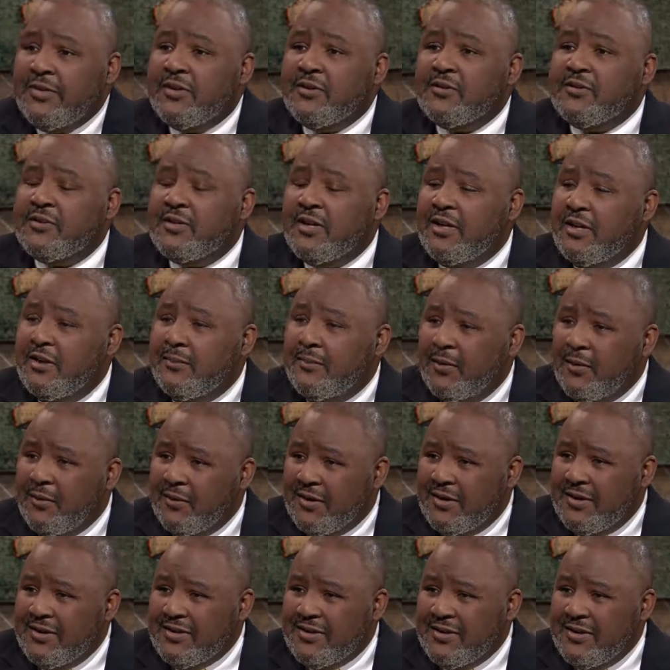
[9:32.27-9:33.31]
There's still a
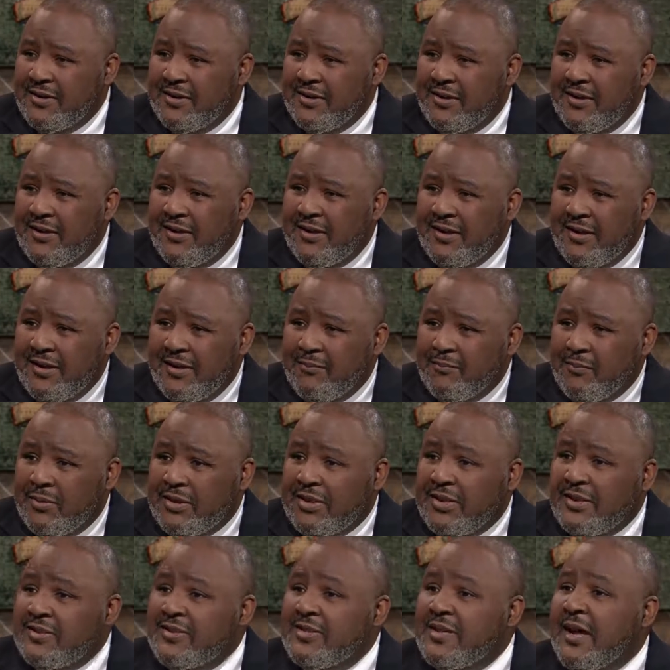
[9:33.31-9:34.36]
mortgage,
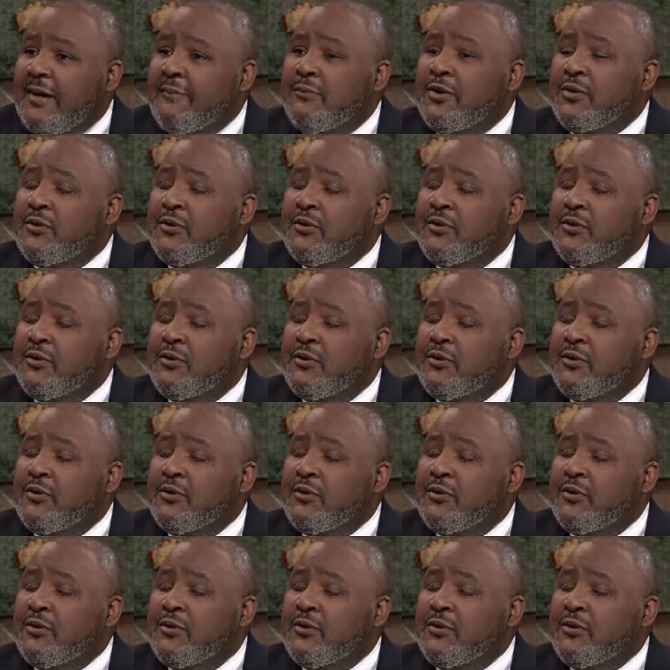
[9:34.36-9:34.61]
but this time